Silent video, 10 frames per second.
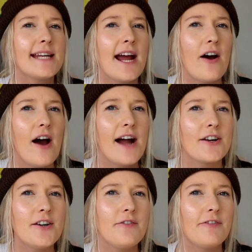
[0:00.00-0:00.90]
Now, I
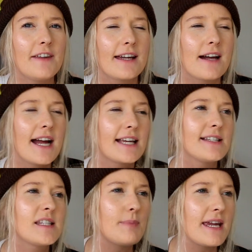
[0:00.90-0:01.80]
don't feel like I
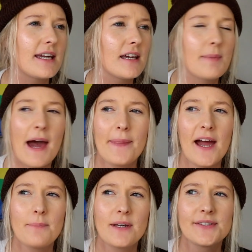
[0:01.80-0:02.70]
can speak about
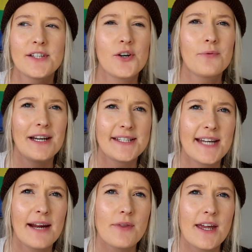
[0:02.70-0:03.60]
that because I don't
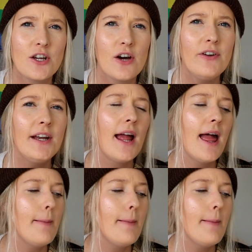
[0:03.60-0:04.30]
resonate with any of it,